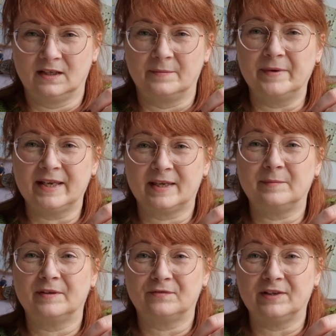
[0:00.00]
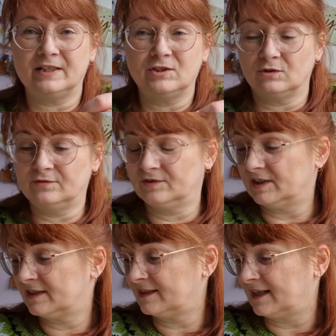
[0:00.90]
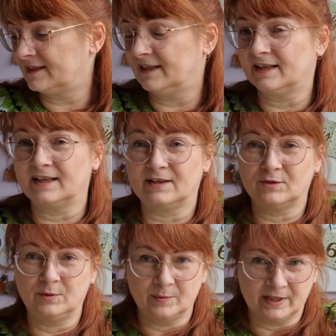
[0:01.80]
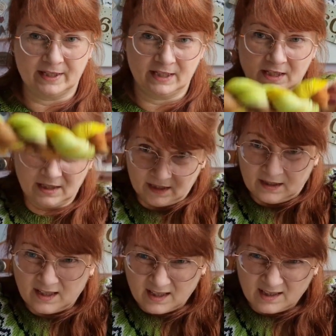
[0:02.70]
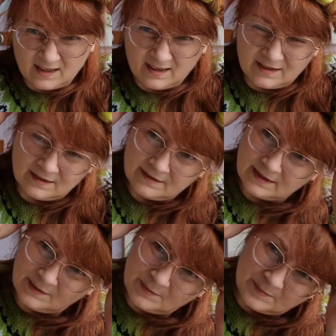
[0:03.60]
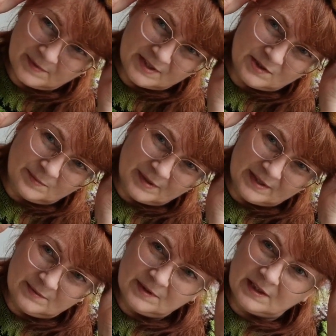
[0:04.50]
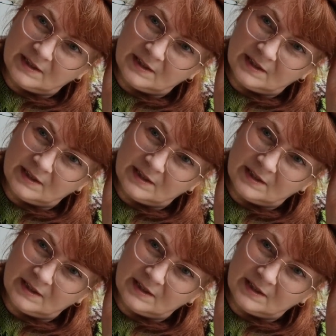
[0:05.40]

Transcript: I'm making my fringe all full of static now, you wait. That wouldn't be too bad, would